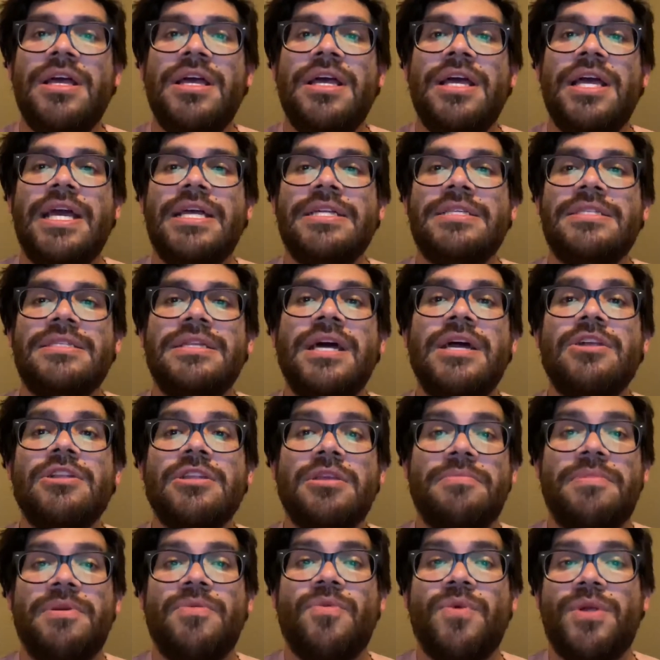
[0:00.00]
It's not only
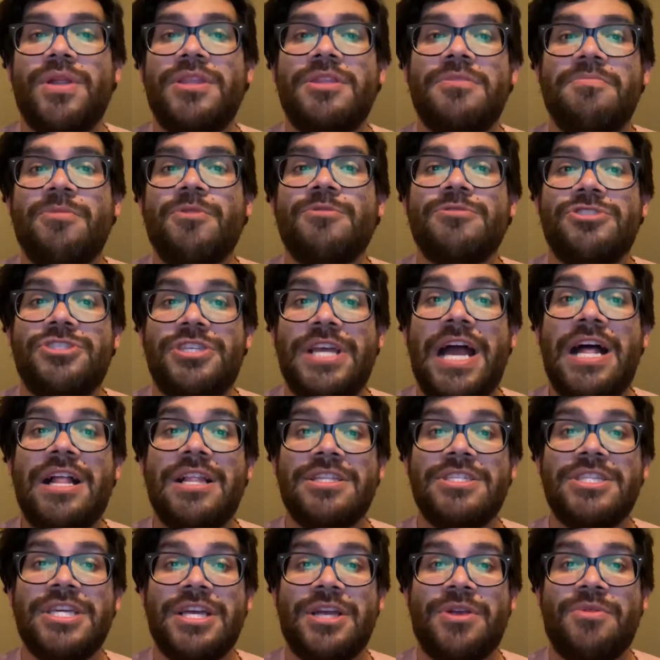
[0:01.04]
been one of the most
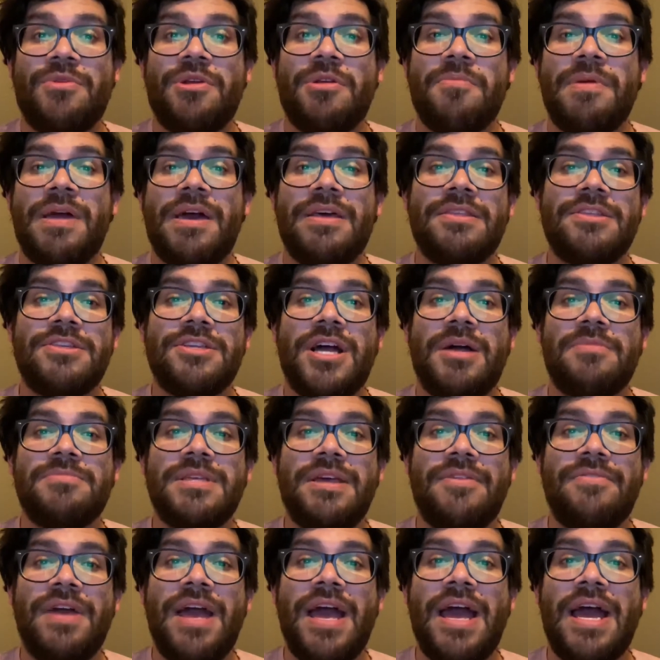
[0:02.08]
challenging career path jobs
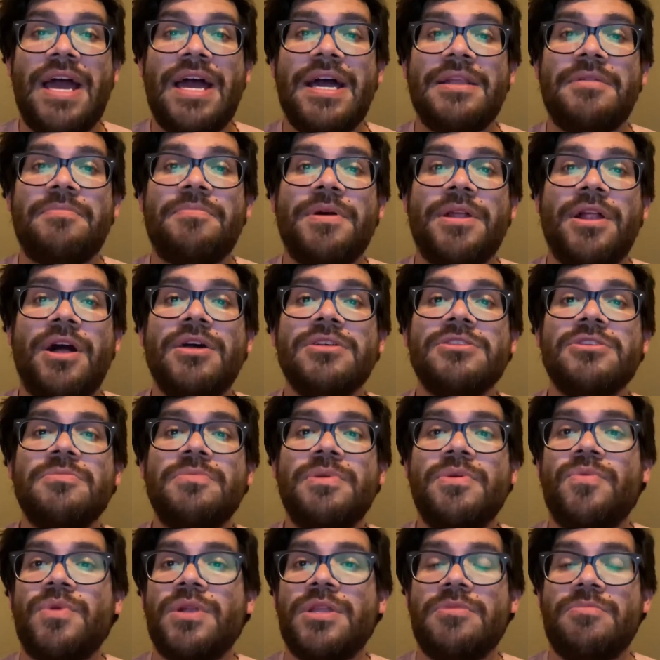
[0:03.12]
I've had, but also
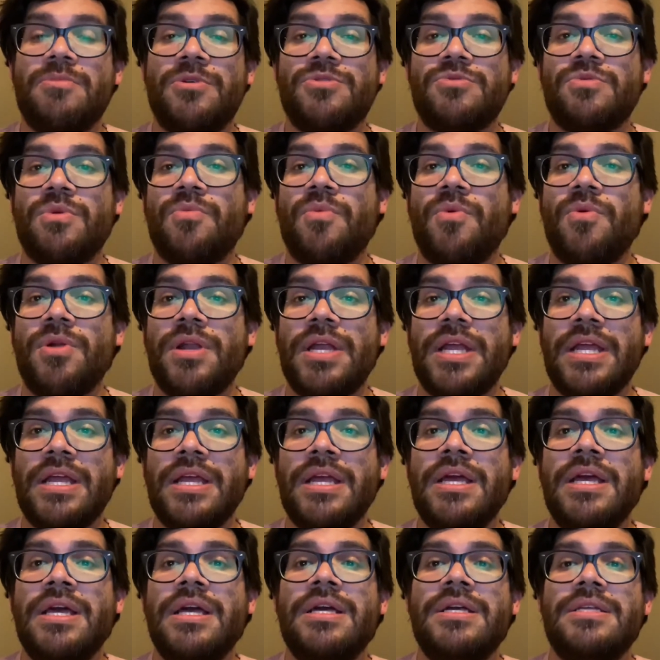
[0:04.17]
been one of the most rewarding.
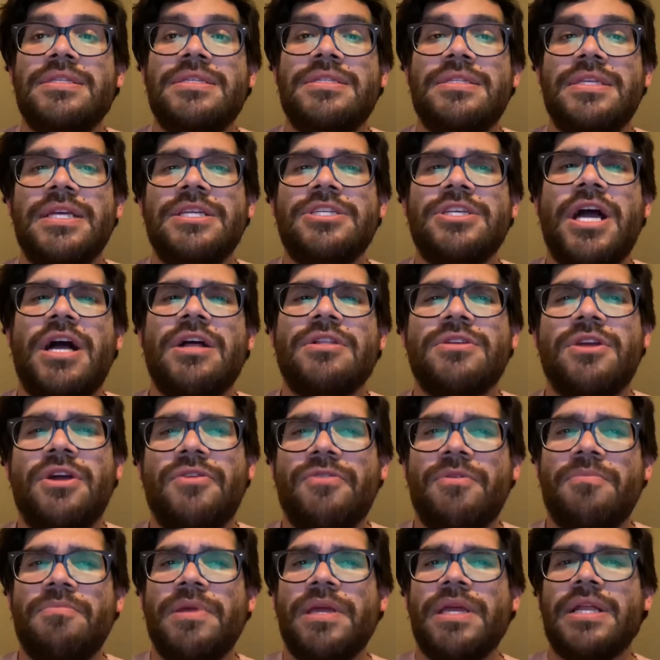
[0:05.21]
To see a child go
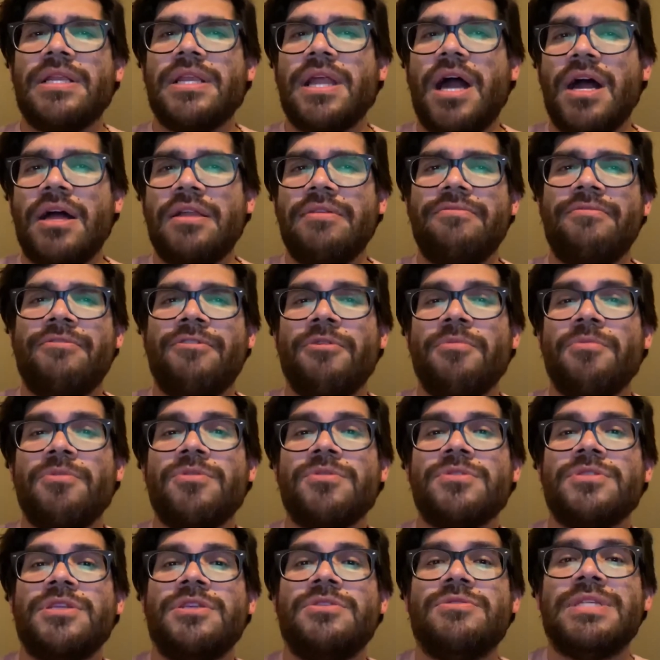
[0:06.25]
from being
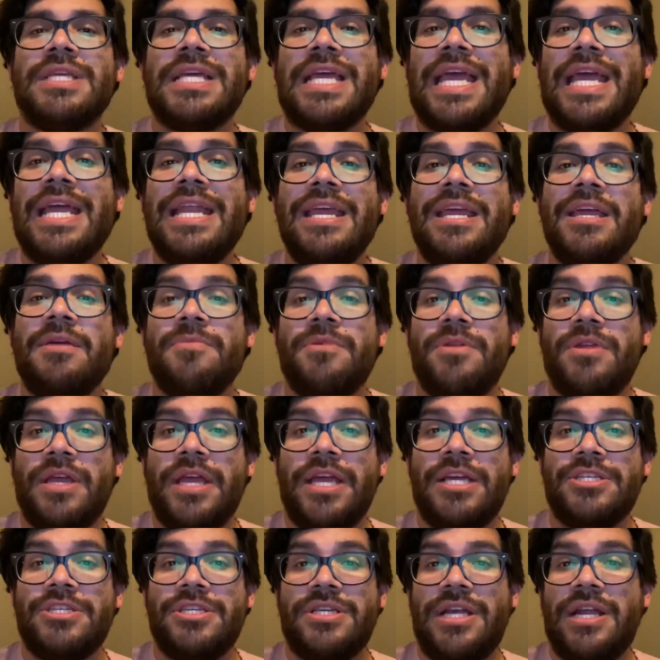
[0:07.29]
nonverbal to using any
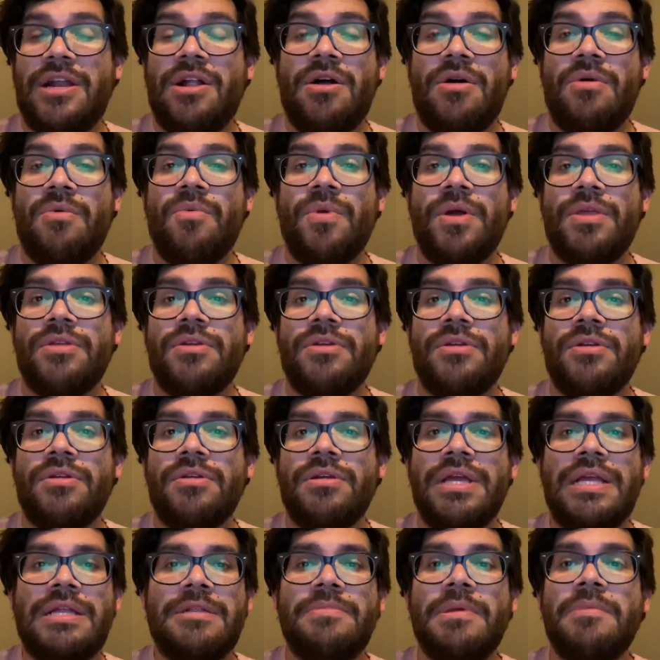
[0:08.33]
communication at all, whether
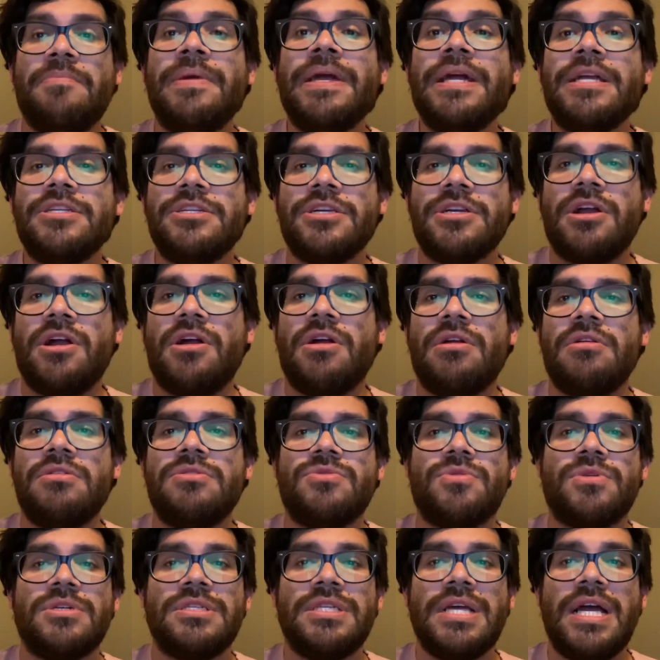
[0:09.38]
it be picture cards
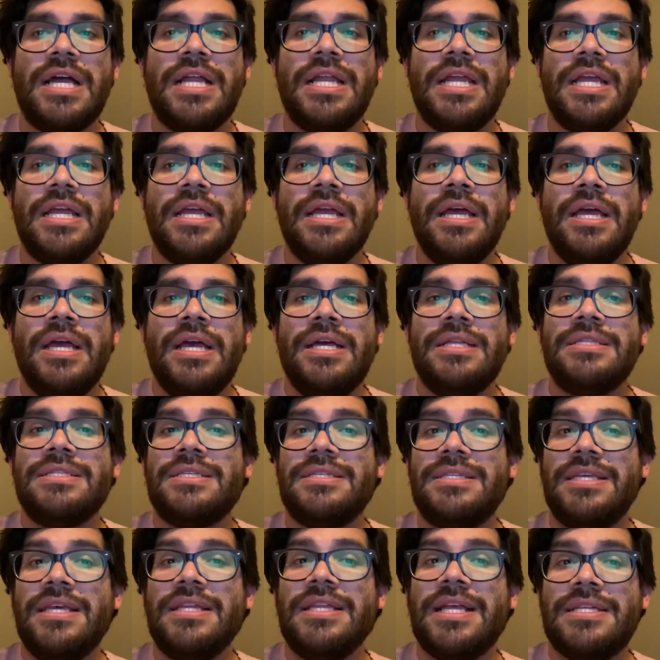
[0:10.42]
or signing, to
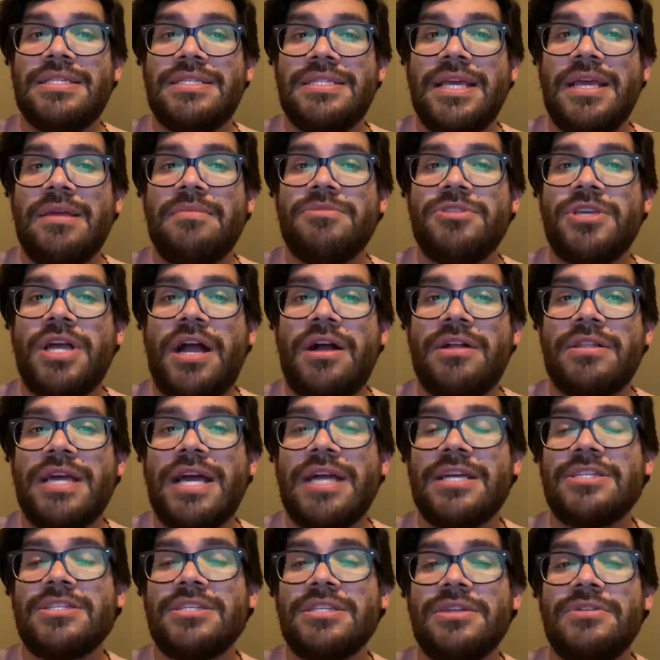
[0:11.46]
seeing that same child
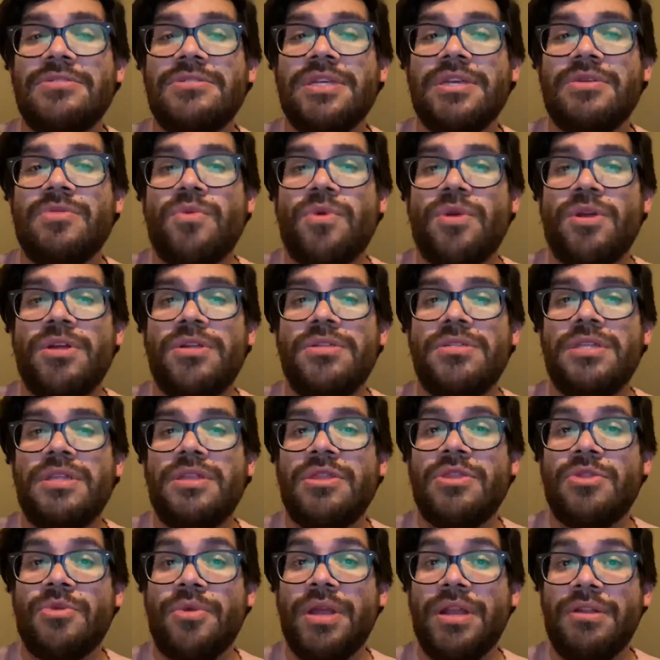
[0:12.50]
actually using words and
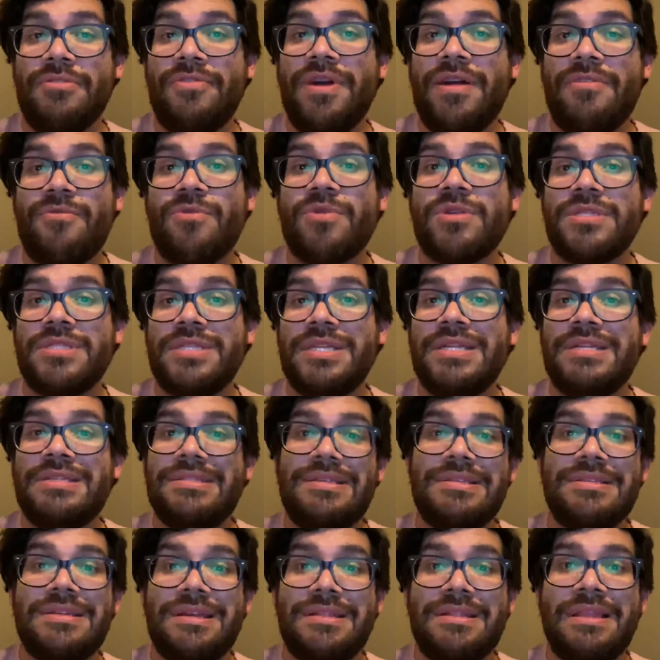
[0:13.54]
3 to 5 word
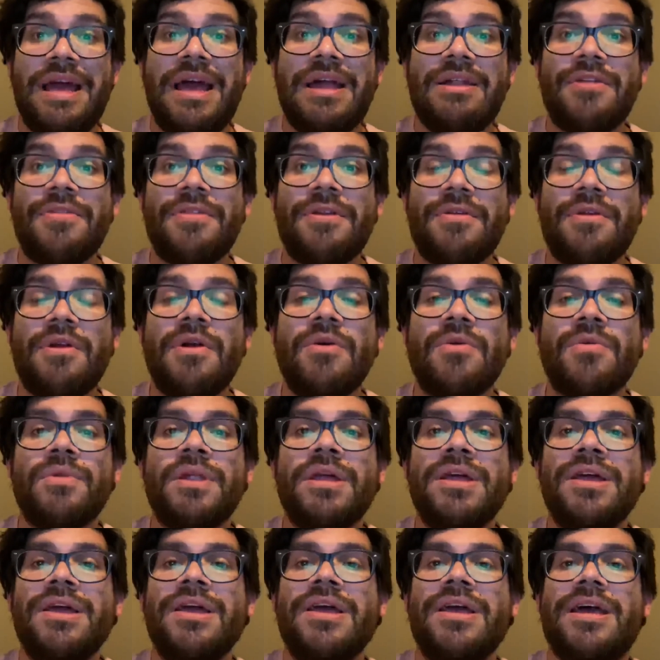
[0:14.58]
sentences at that on their own,
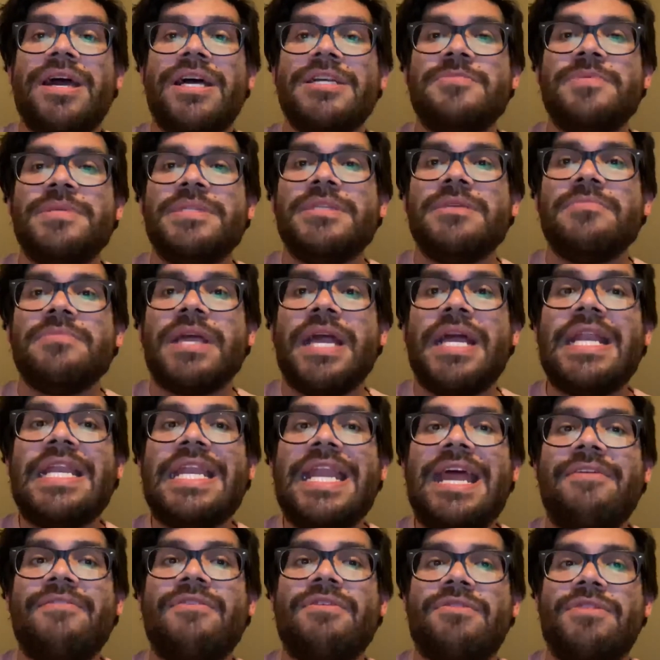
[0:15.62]
has been something I
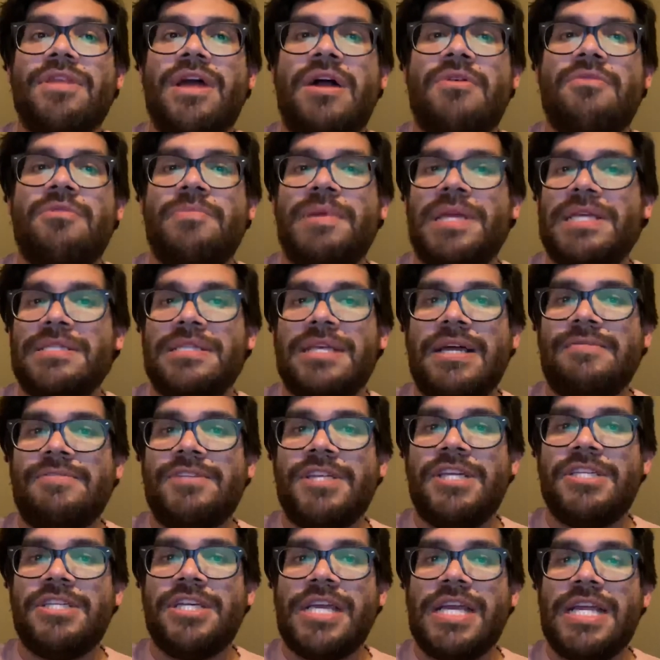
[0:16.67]
never thought would be as
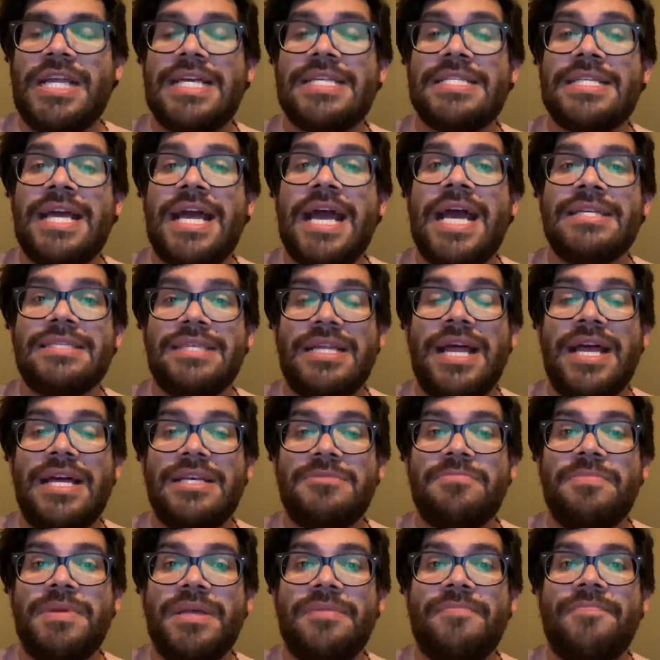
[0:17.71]
life-changing as it has
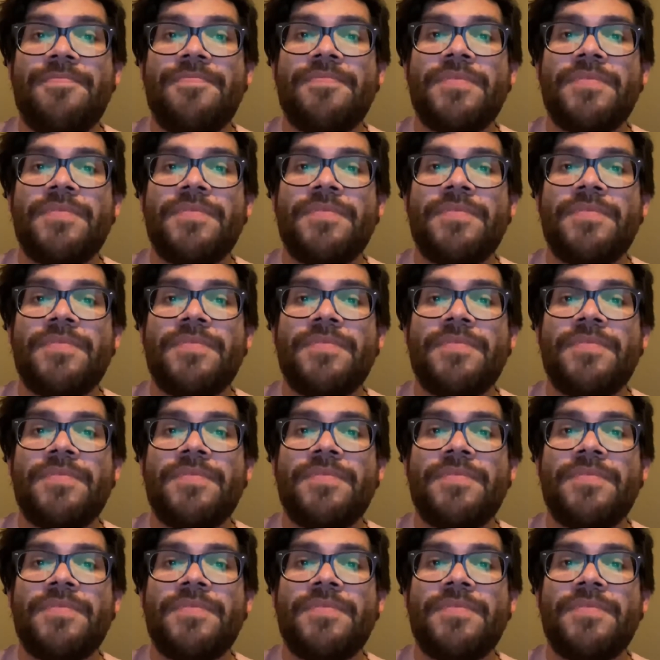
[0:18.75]
been.